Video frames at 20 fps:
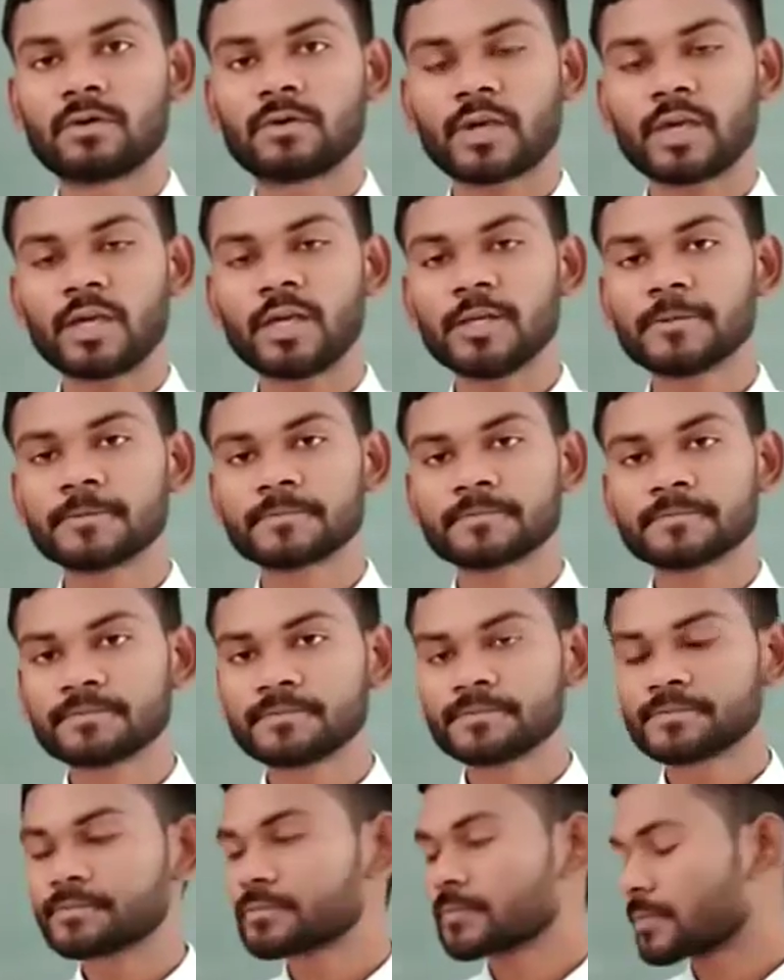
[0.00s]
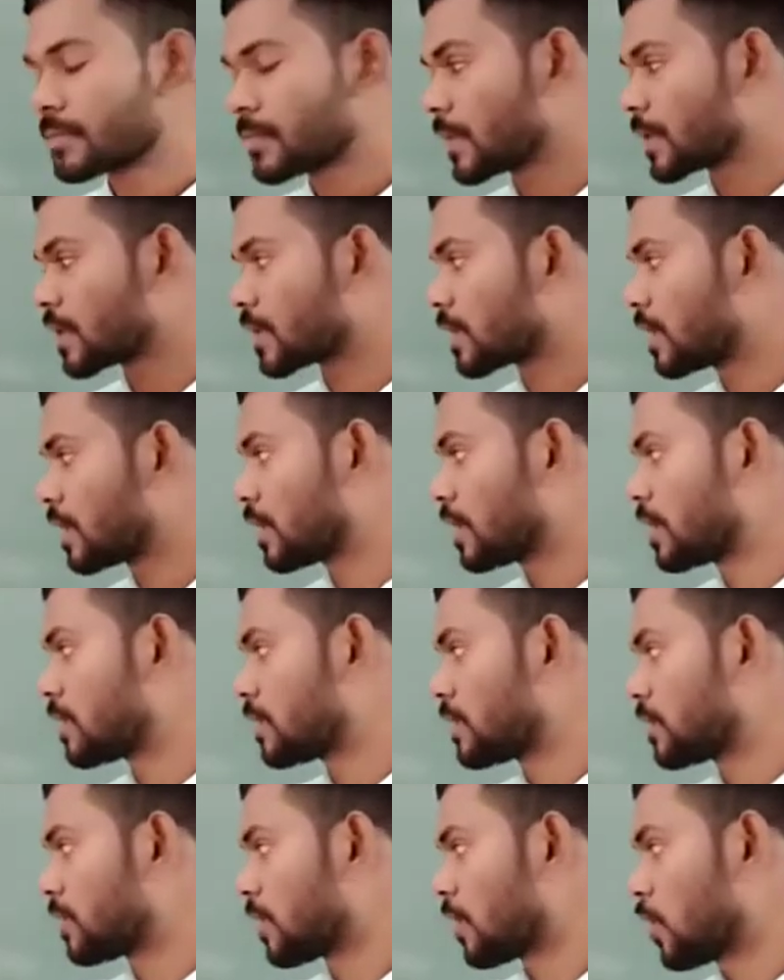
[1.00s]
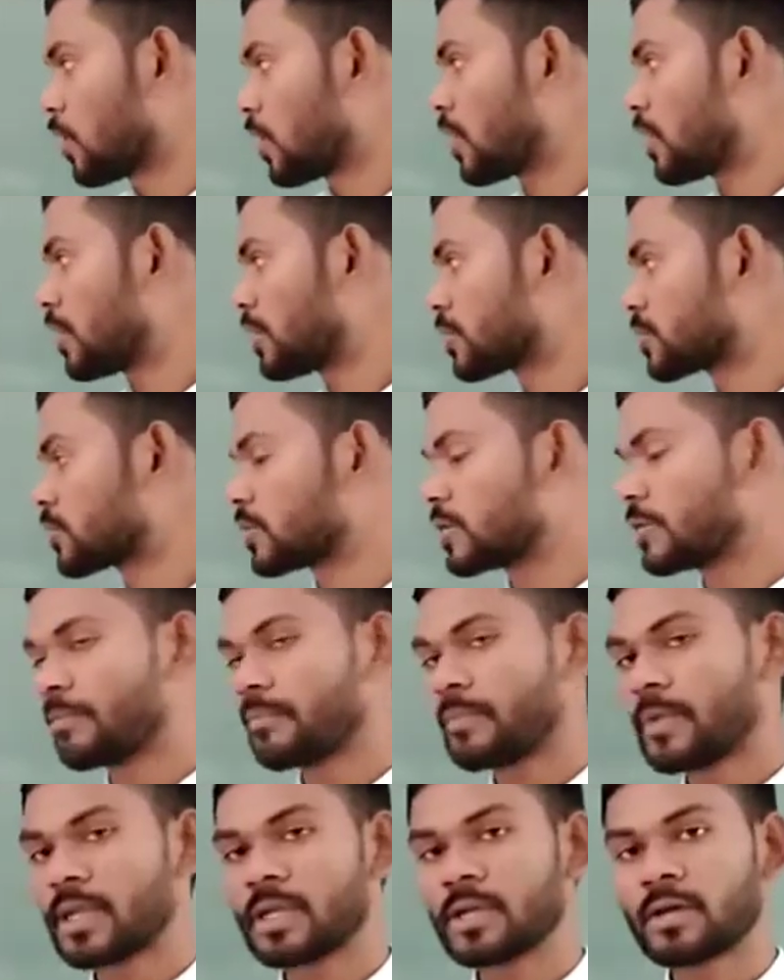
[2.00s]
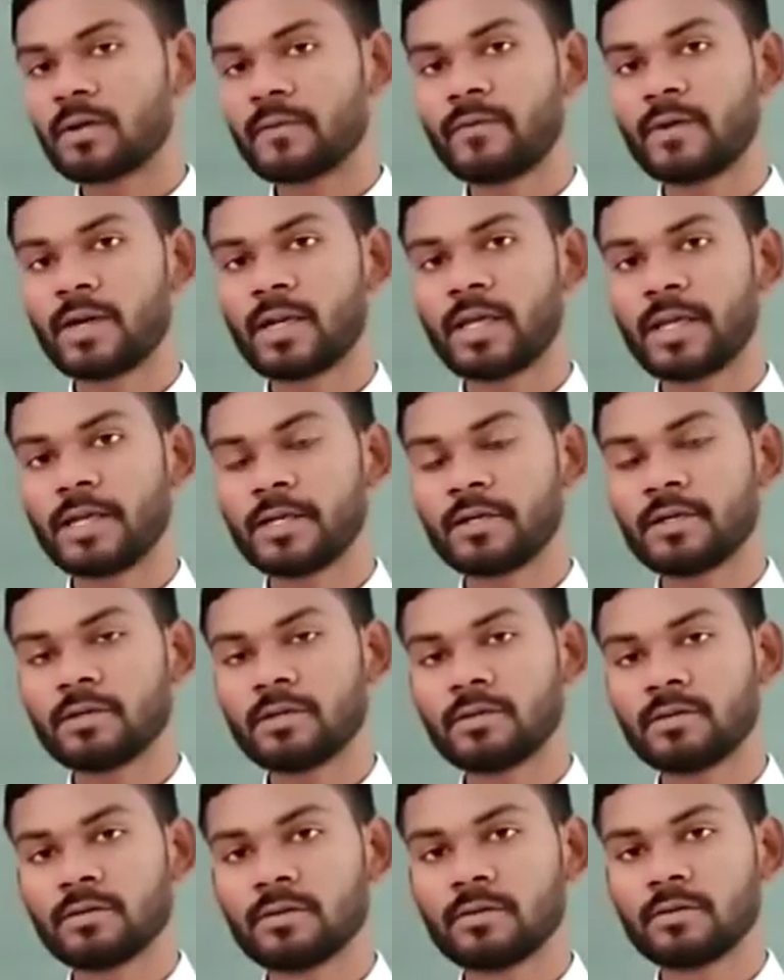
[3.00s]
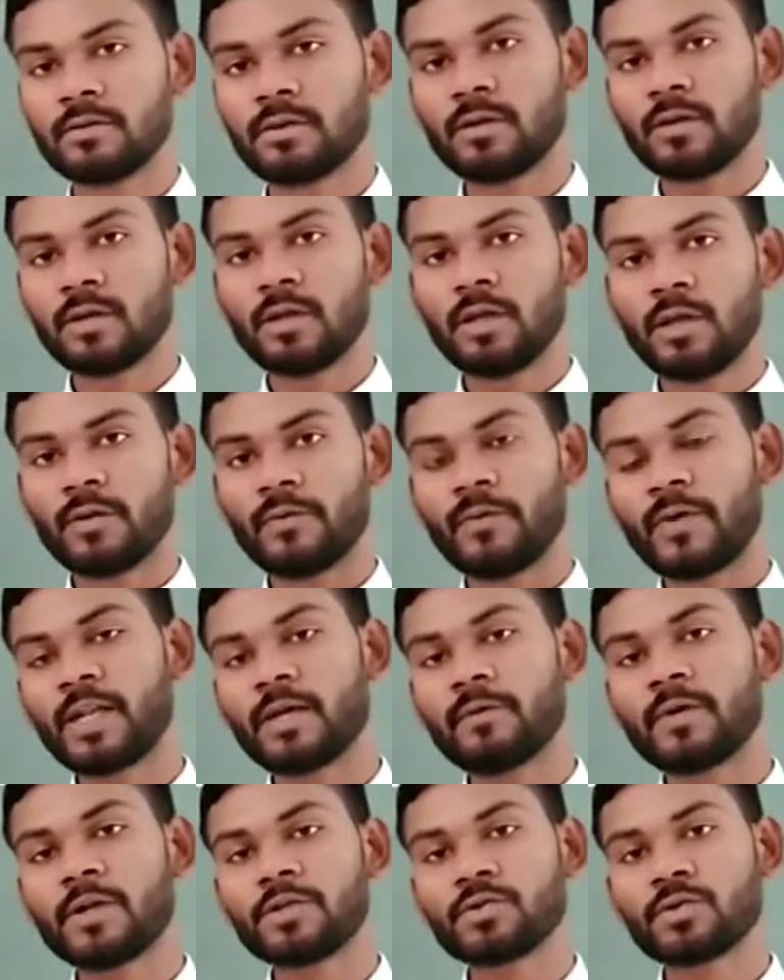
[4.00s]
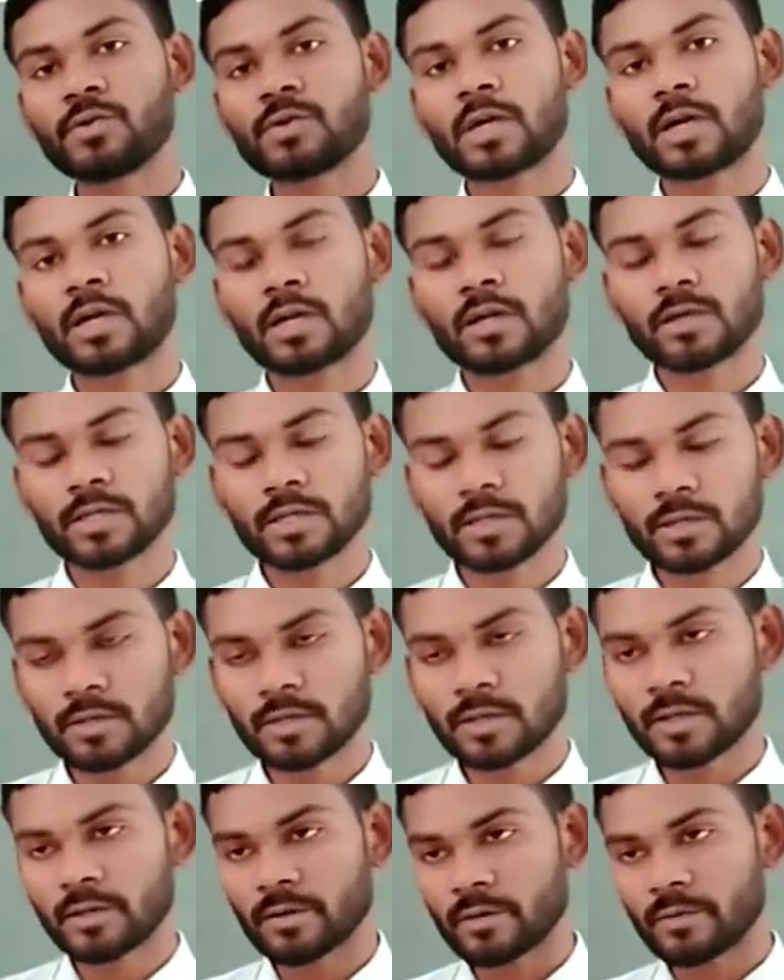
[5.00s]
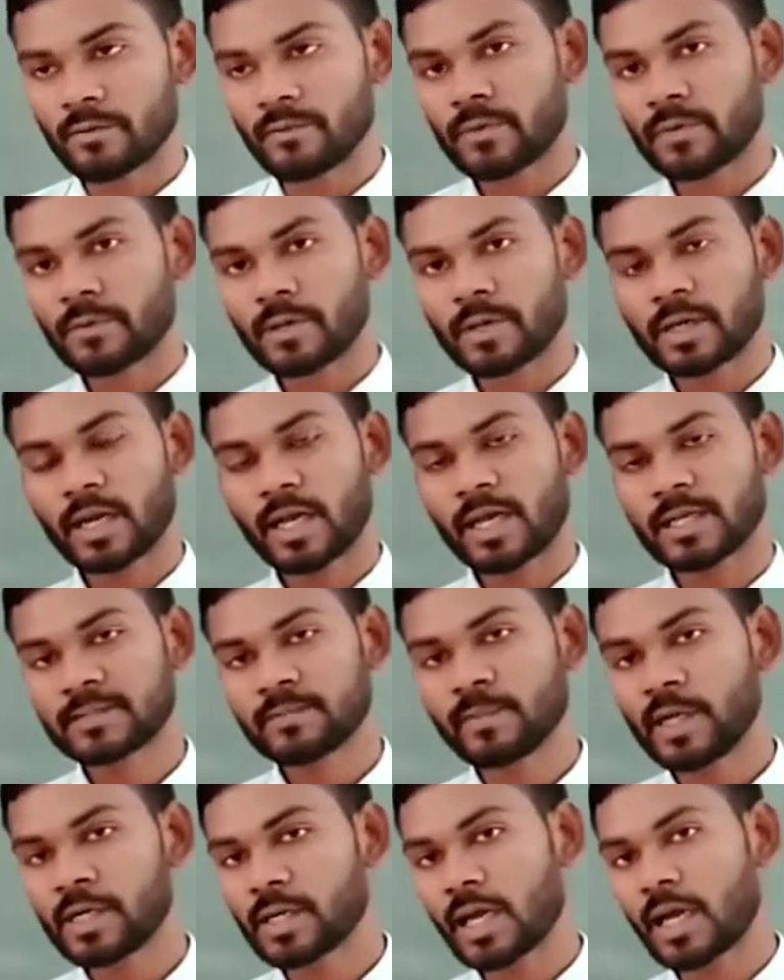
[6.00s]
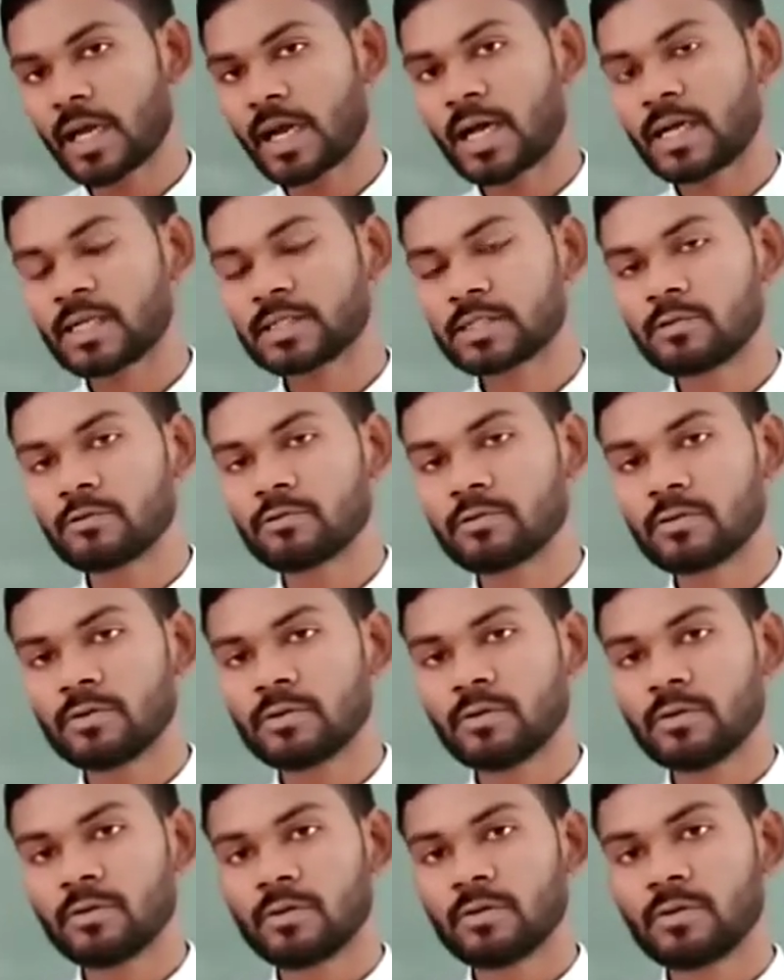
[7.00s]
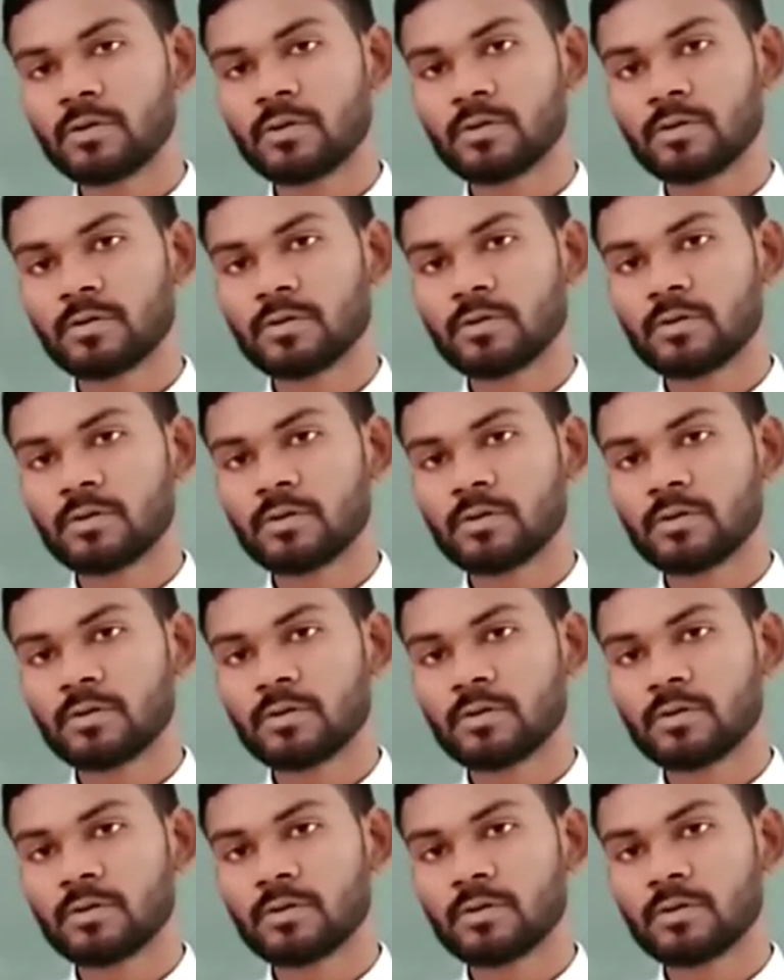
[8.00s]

Okay? Also the meaning of lend. Whenever your classmate asks you